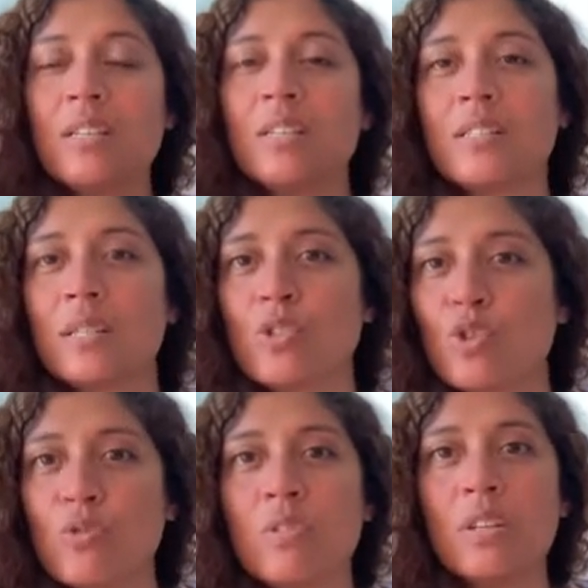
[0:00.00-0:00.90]
It's the
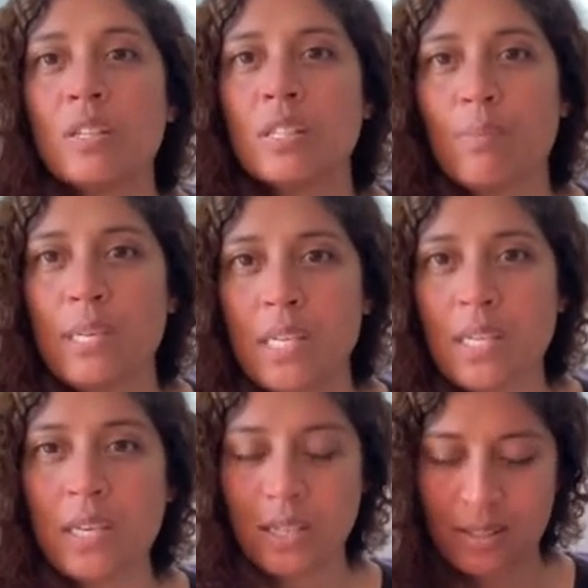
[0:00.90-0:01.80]
school run, it's the PE
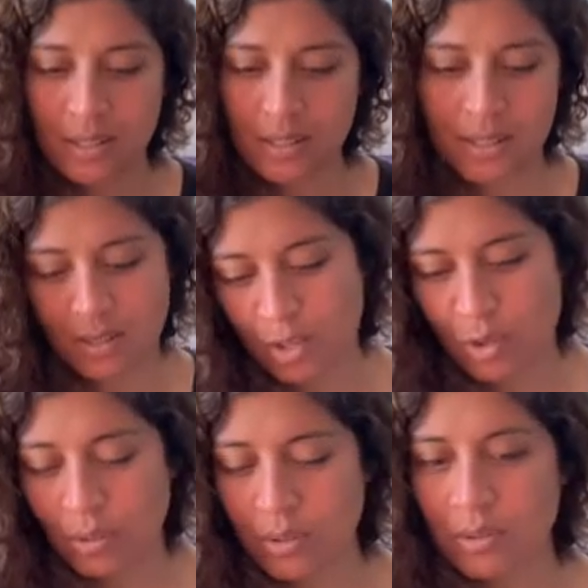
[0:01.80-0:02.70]
kits, it's, you
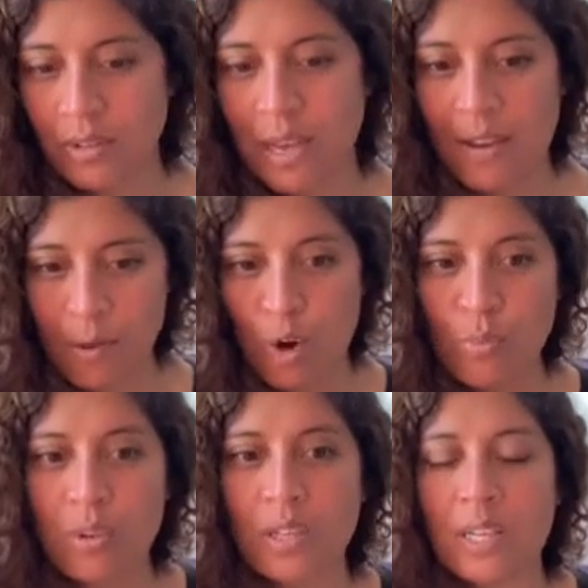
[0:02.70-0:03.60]
know, their
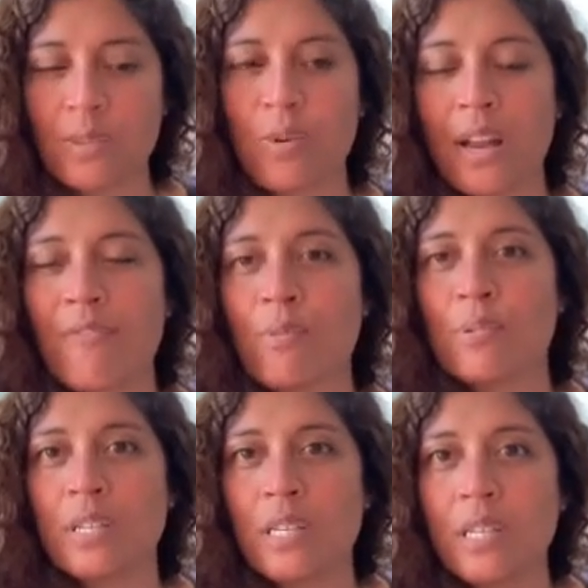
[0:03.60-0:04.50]
homework, it's what
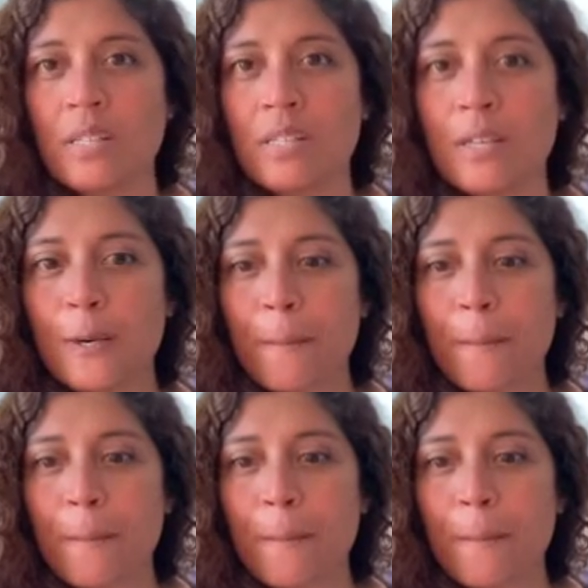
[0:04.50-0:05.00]
everybody needs.